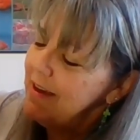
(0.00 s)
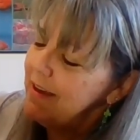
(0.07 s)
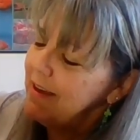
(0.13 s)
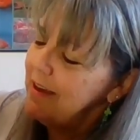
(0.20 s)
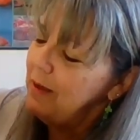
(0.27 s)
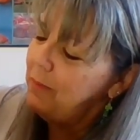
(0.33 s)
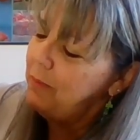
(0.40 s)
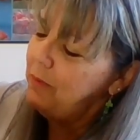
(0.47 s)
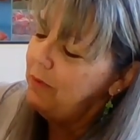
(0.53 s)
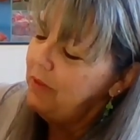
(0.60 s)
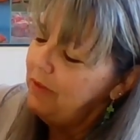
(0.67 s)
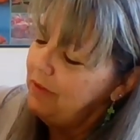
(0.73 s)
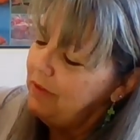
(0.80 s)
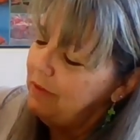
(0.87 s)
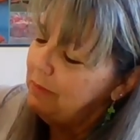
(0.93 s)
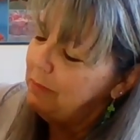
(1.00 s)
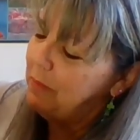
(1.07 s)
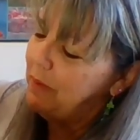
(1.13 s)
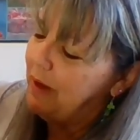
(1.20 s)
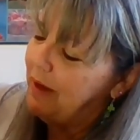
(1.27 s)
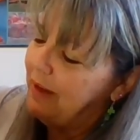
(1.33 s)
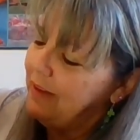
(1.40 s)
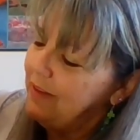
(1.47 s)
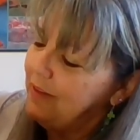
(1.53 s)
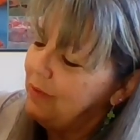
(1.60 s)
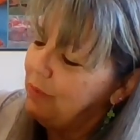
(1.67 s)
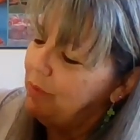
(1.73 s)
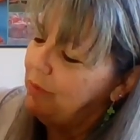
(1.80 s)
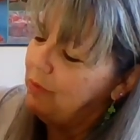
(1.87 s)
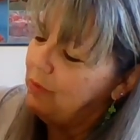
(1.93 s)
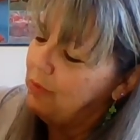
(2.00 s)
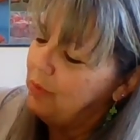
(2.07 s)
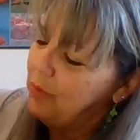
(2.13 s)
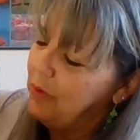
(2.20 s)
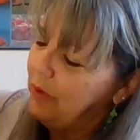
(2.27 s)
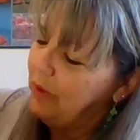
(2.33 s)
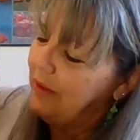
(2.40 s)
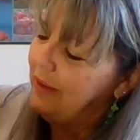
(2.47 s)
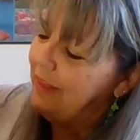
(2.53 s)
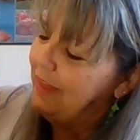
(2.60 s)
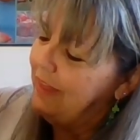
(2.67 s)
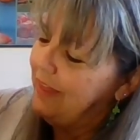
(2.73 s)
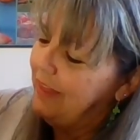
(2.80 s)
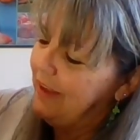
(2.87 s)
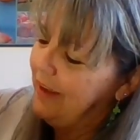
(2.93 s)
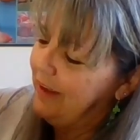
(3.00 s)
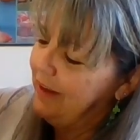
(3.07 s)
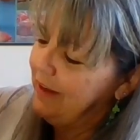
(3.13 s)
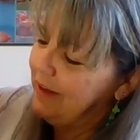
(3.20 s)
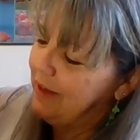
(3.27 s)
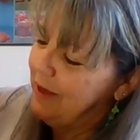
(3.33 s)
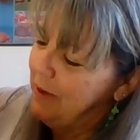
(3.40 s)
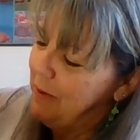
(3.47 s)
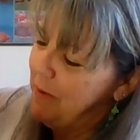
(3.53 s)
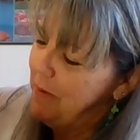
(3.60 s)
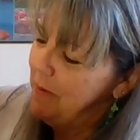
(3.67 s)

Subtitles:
a couple of the spots was really thick